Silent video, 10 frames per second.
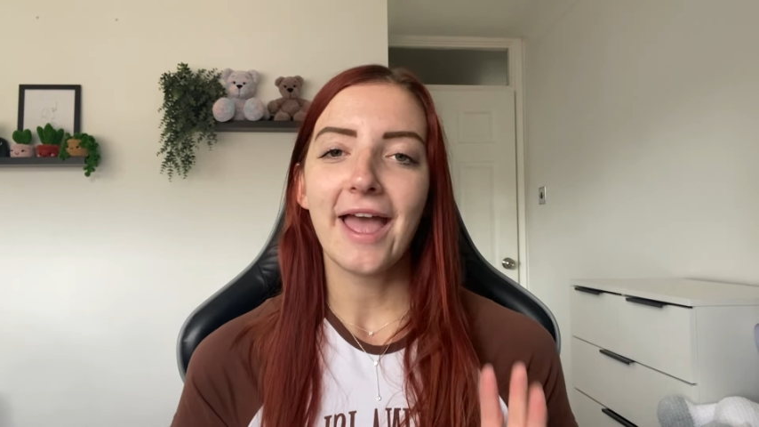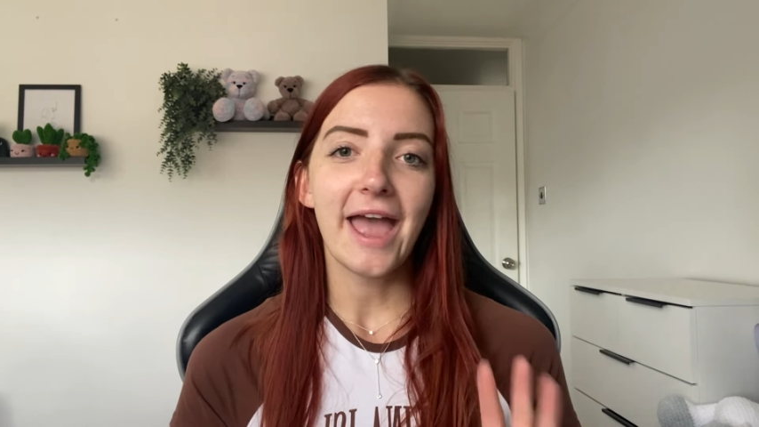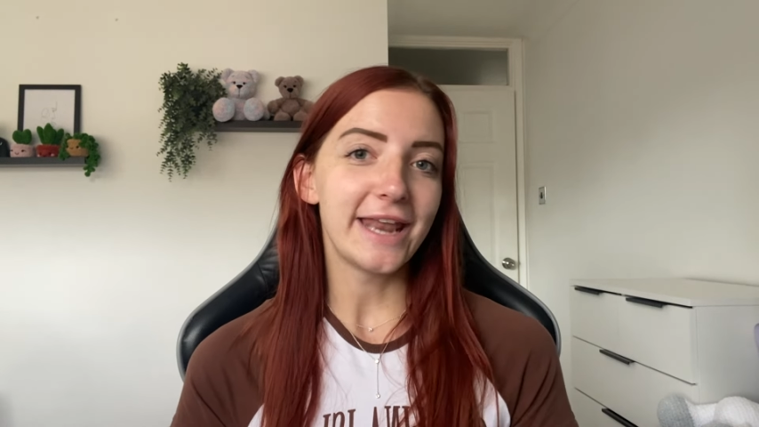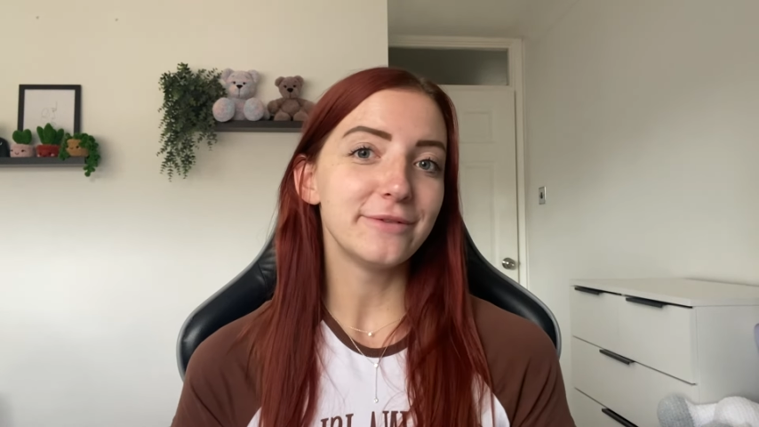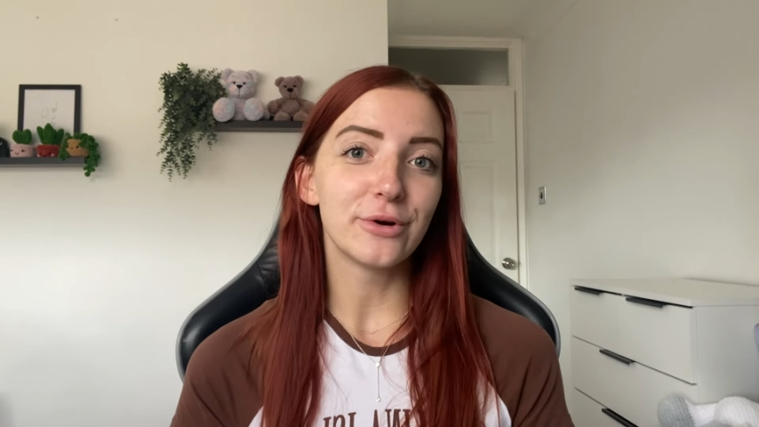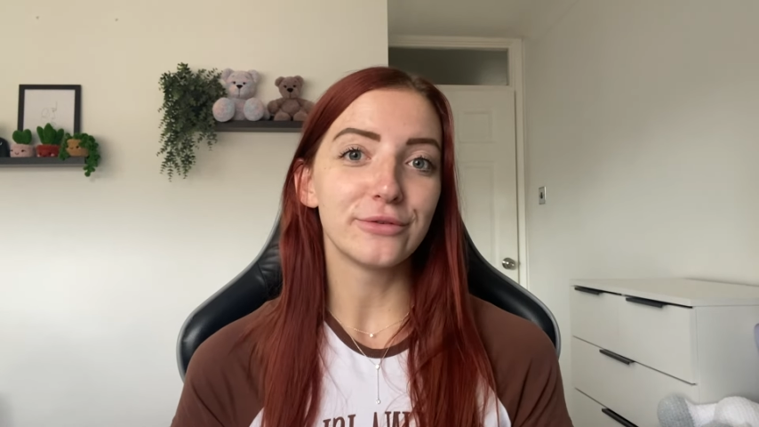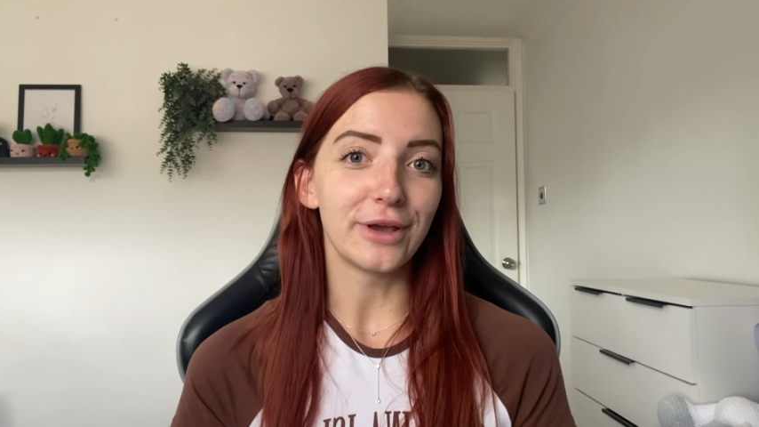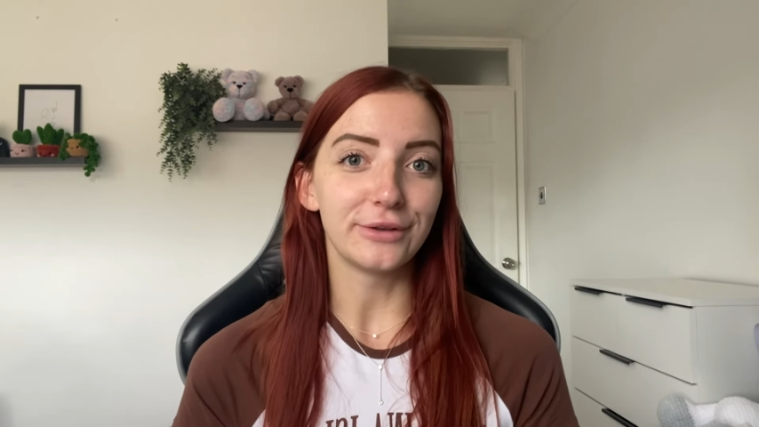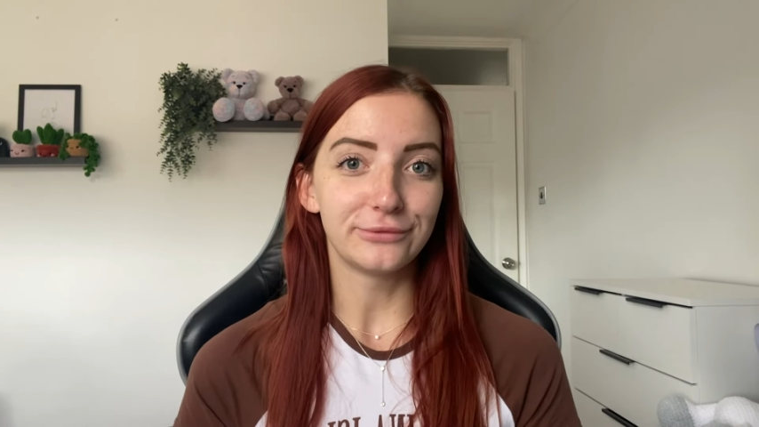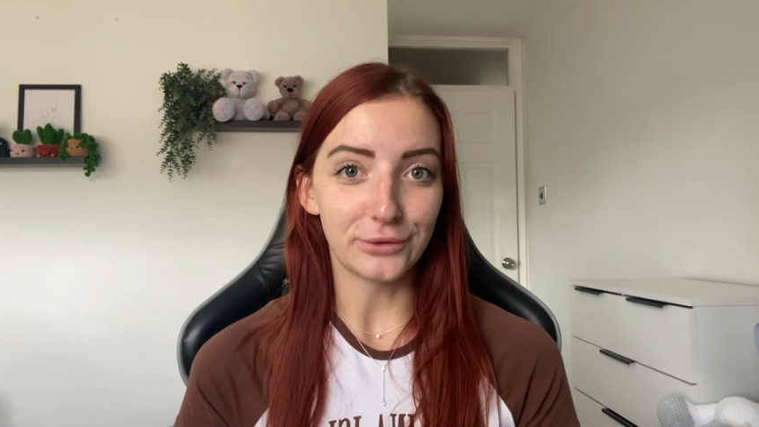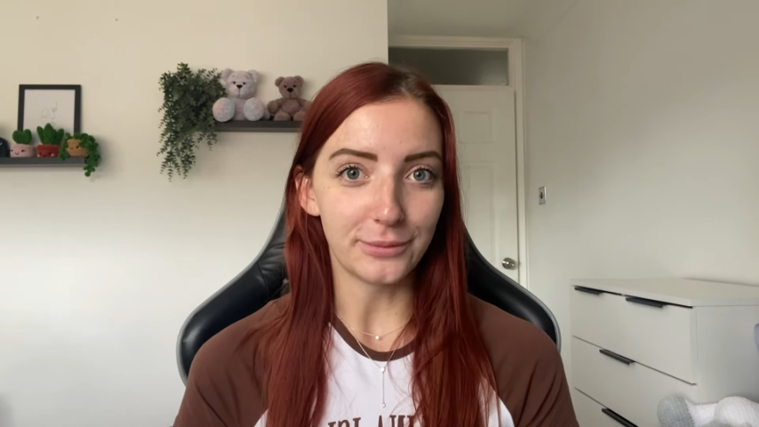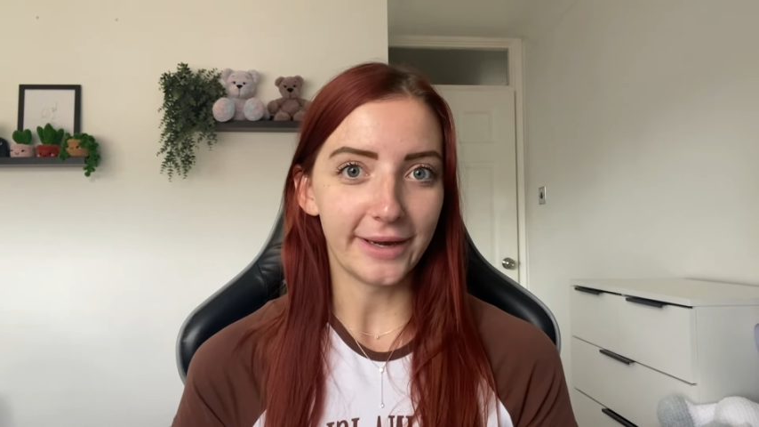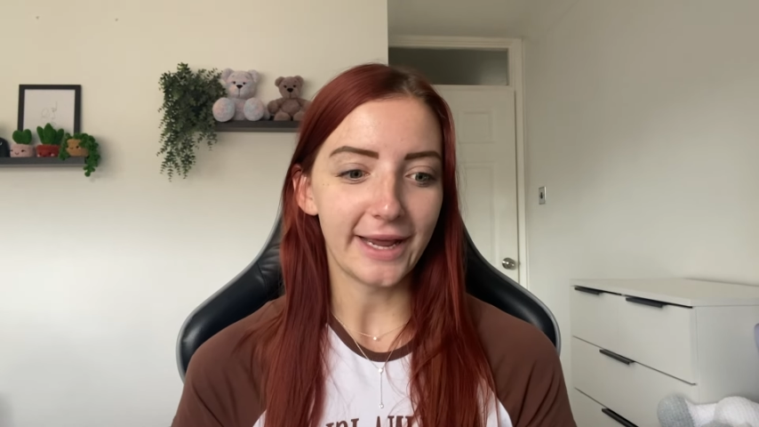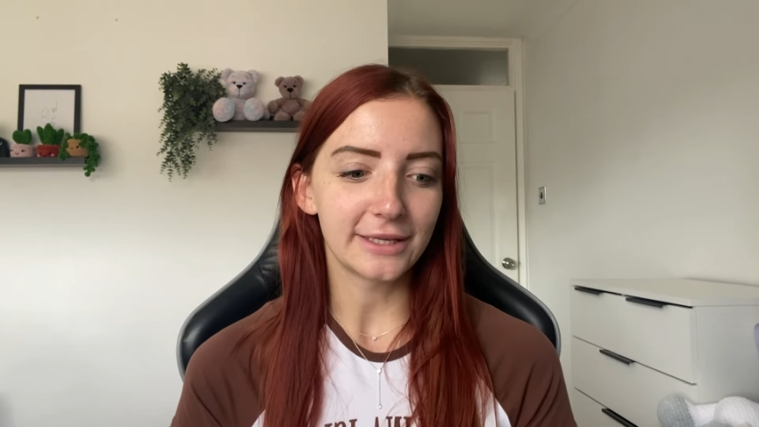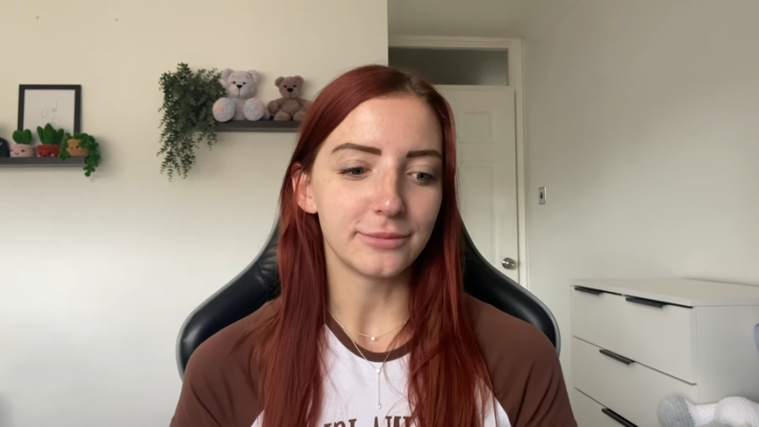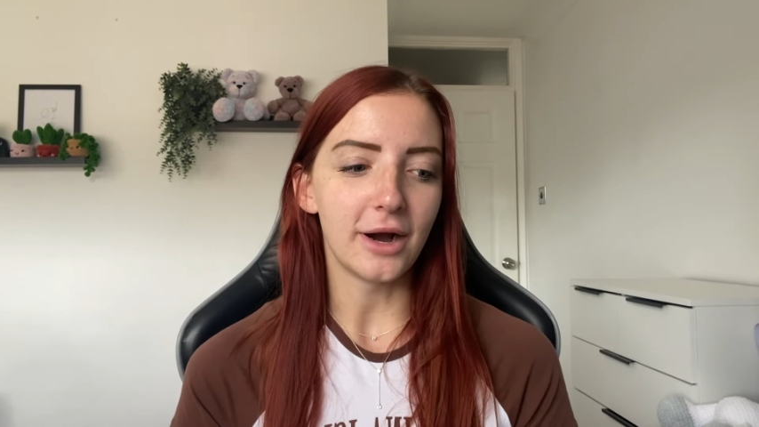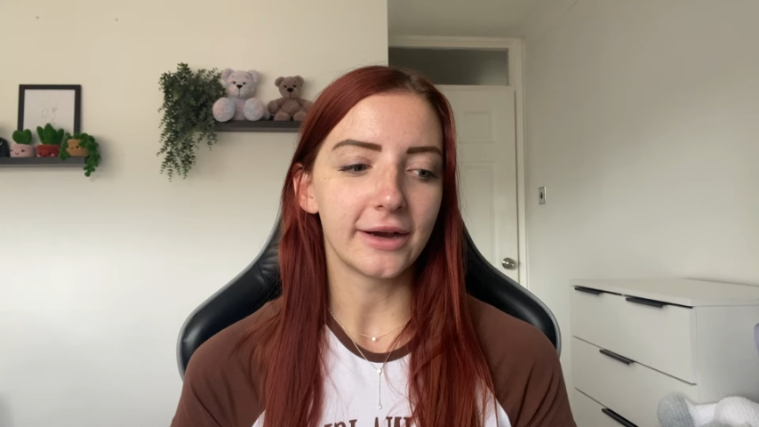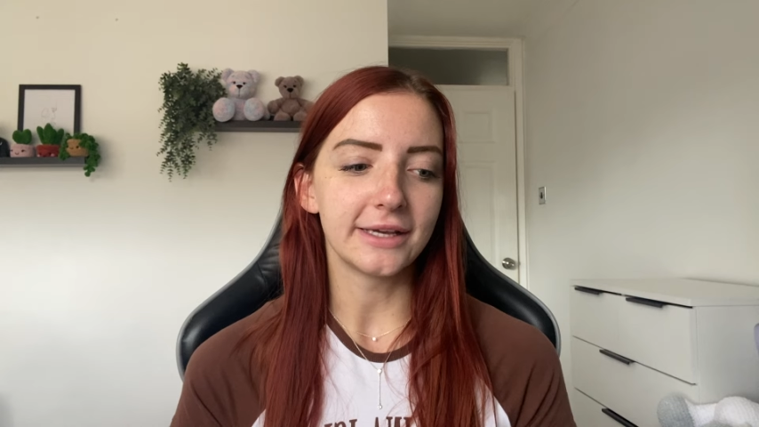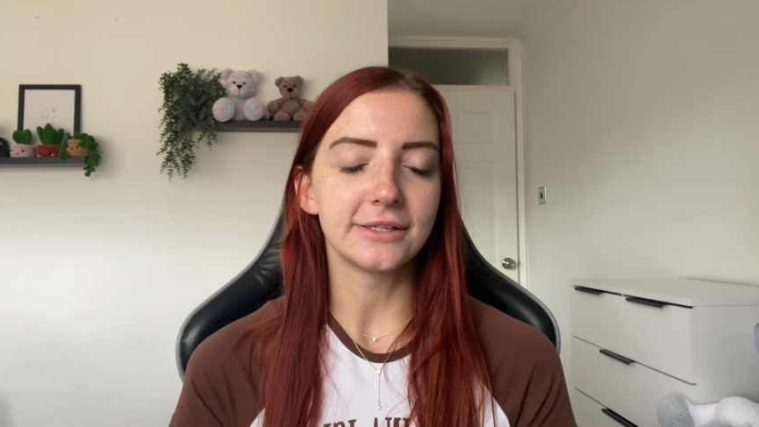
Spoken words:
any more of those for my next market.